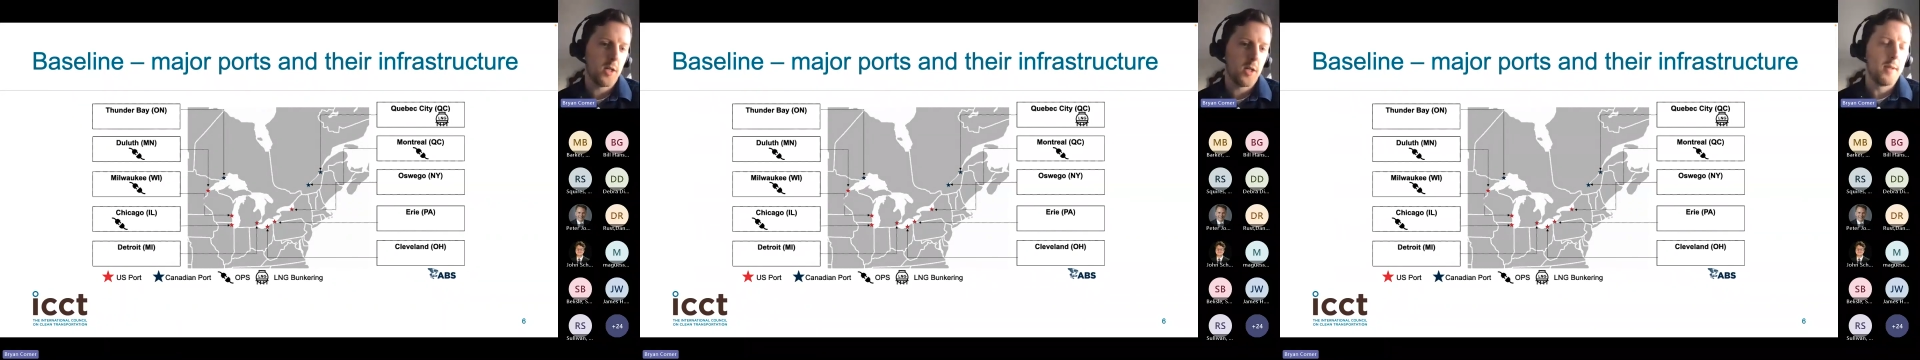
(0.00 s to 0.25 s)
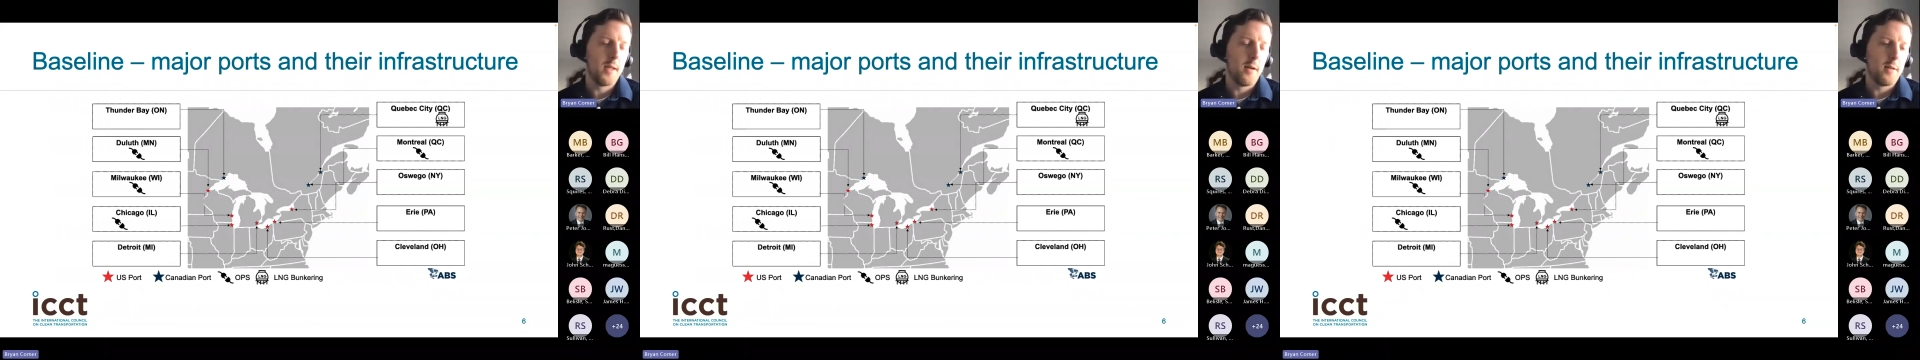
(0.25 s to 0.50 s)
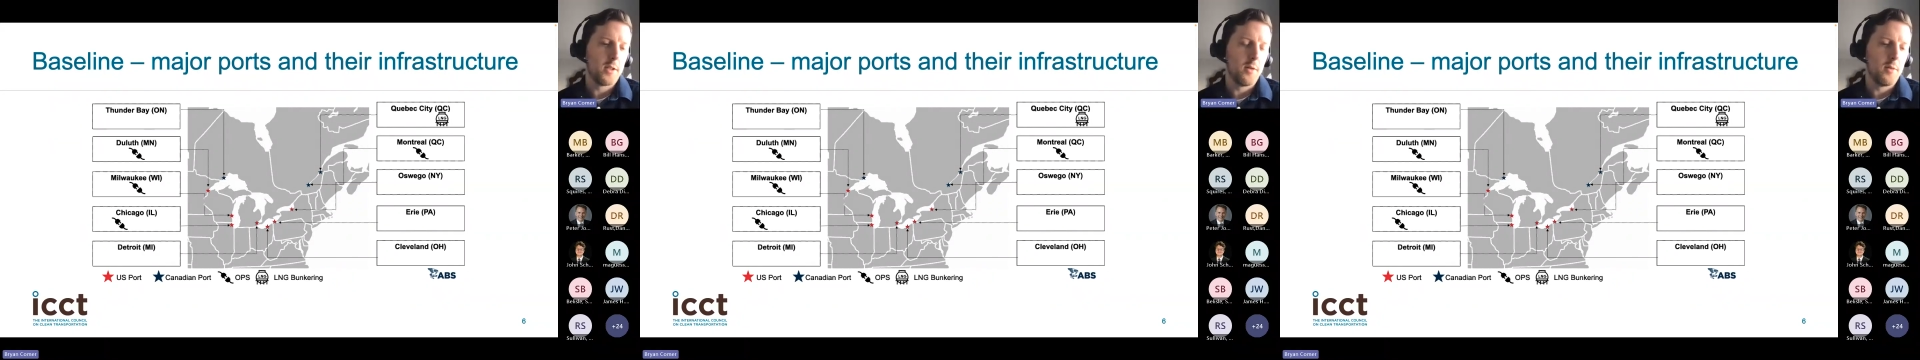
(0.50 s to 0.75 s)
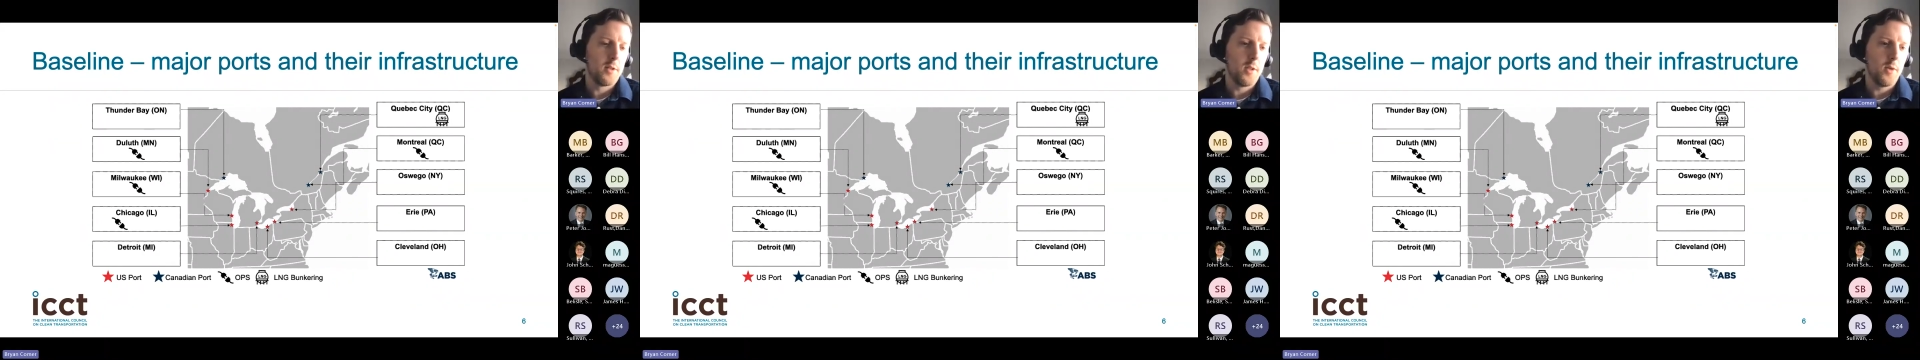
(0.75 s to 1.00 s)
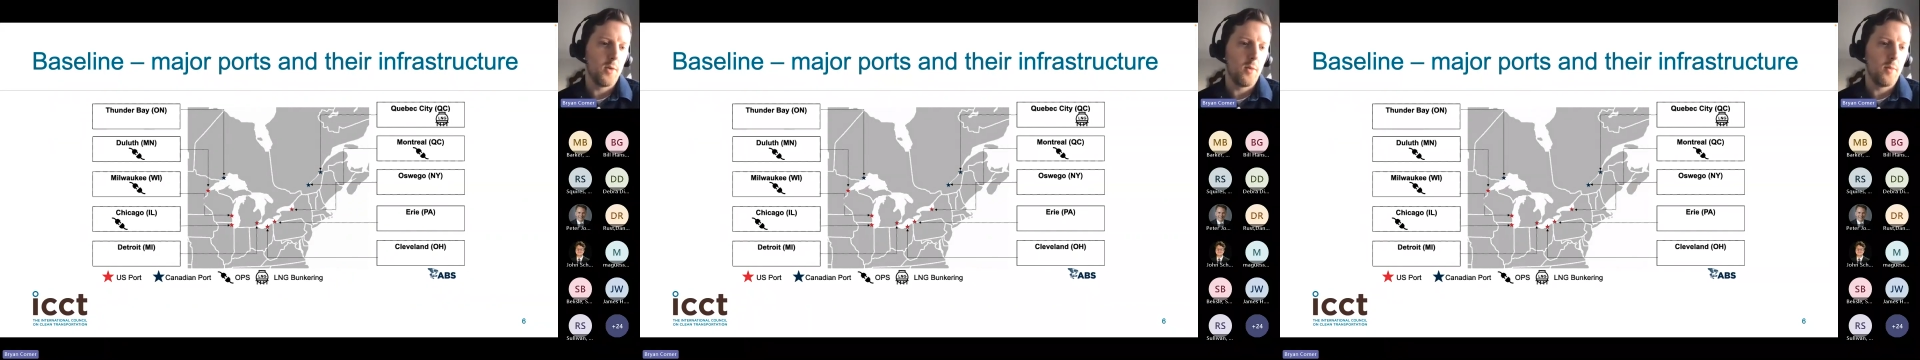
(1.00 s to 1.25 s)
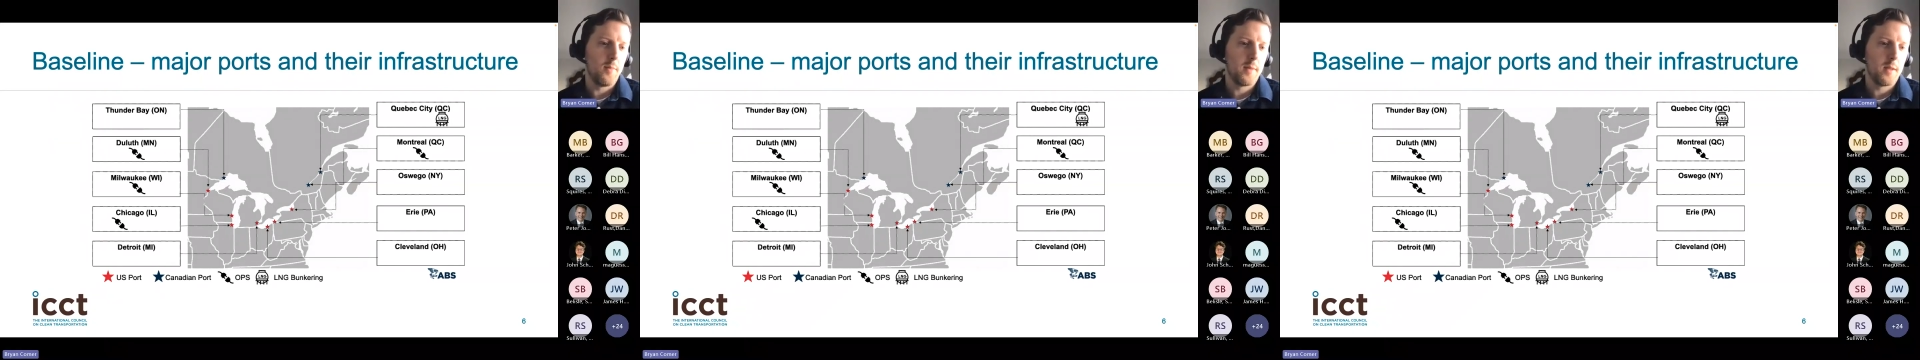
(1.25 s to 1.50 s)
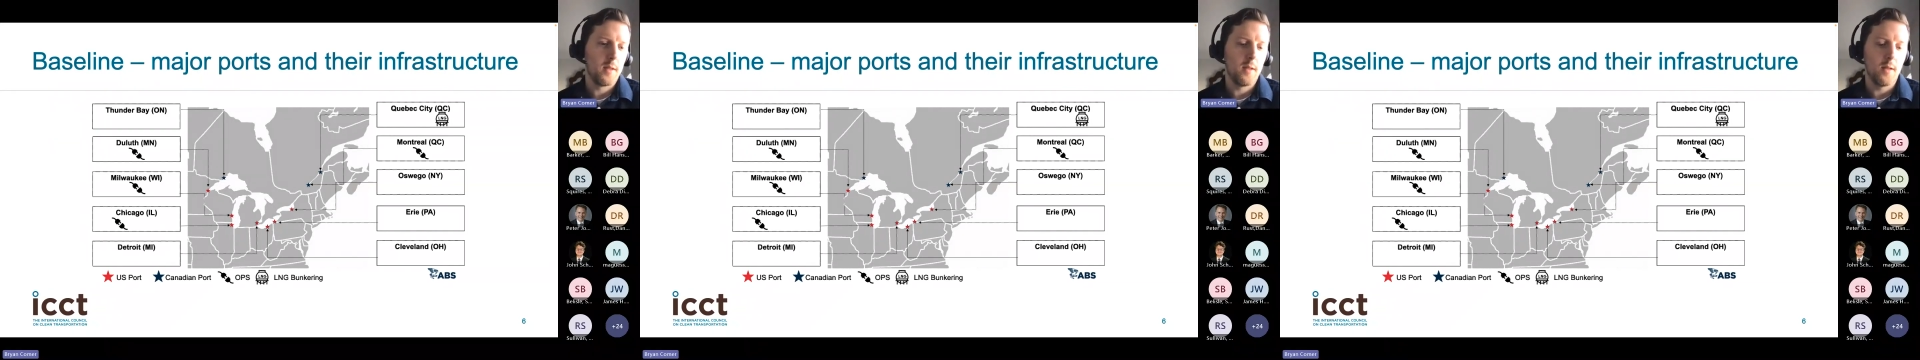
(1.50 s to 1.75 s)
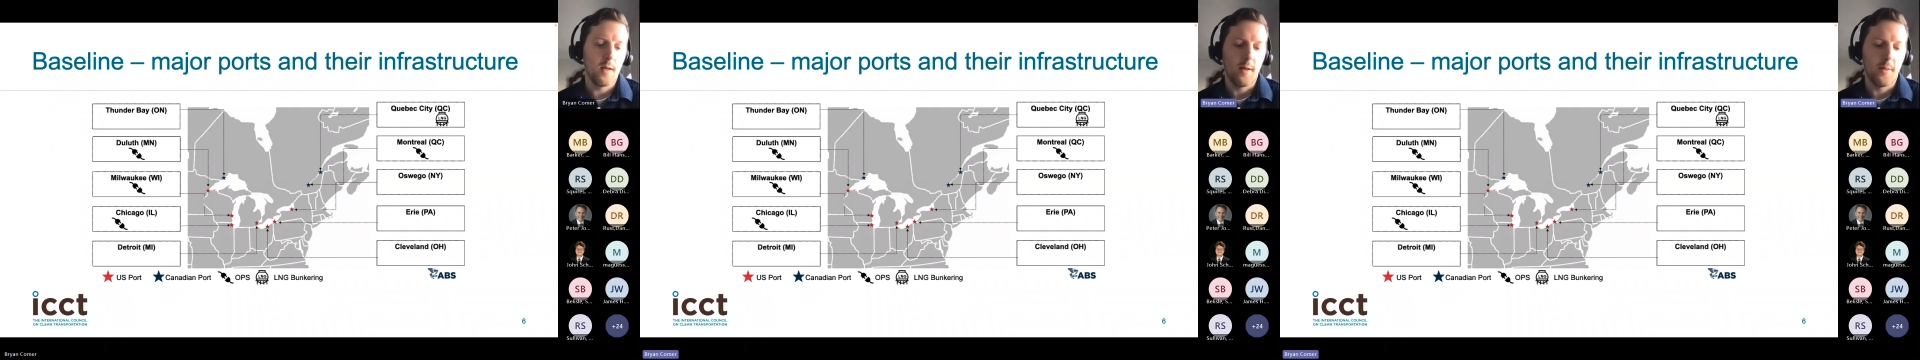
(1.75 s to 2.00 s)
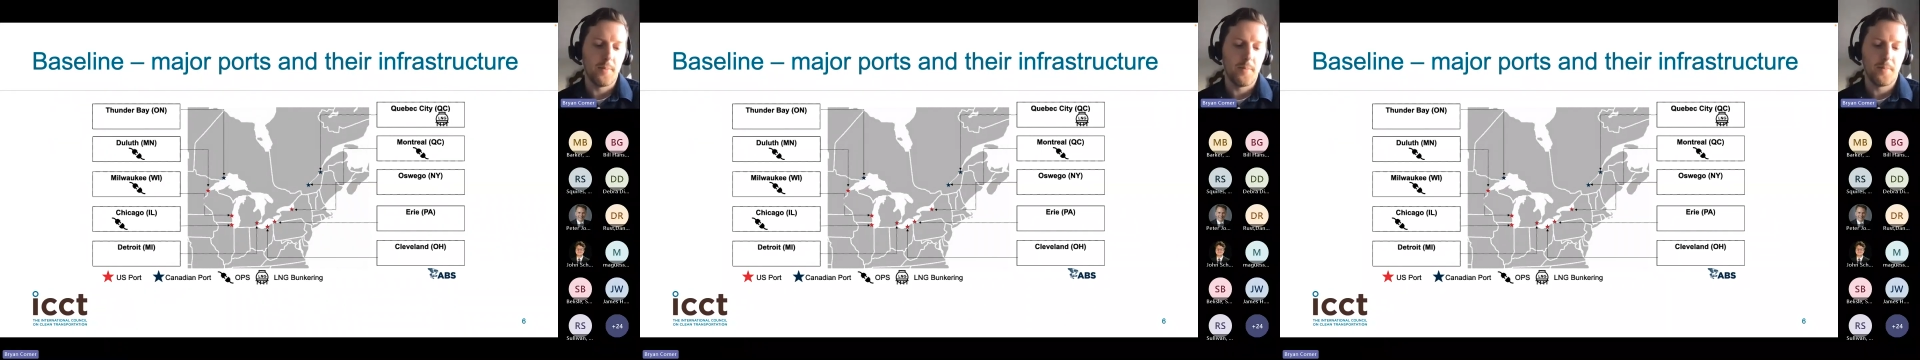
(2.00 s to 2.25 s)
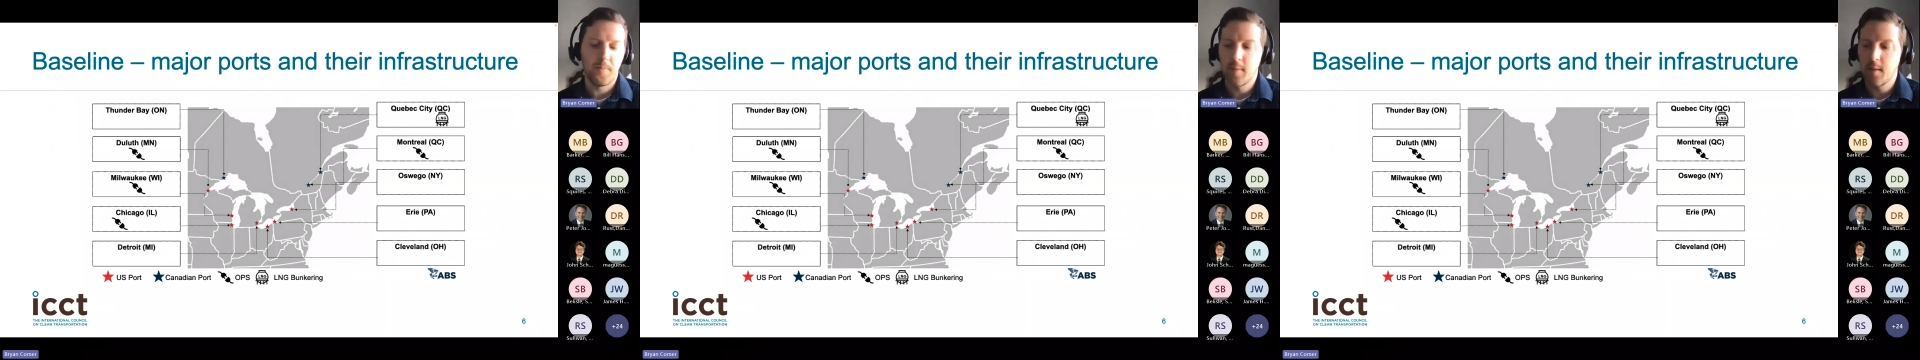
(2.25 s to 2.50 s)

but then also um,